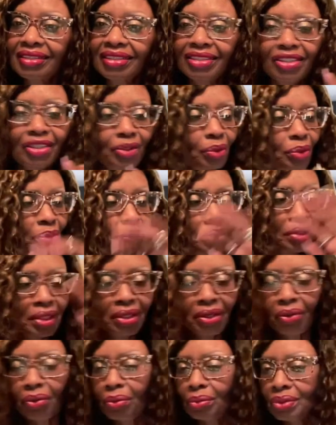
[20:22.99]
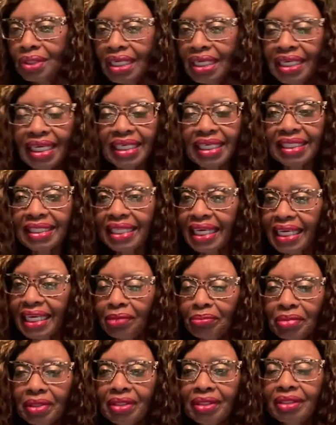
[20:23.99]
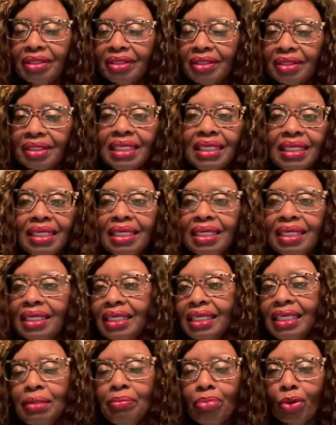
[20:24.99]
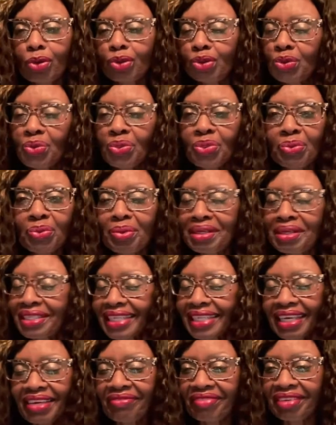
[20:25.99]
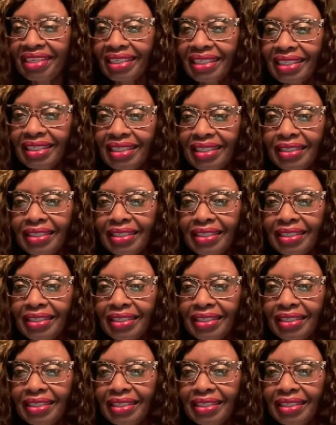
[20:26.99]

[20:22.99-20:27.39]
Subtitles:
You can go on to the next thing because he brought you through it safely.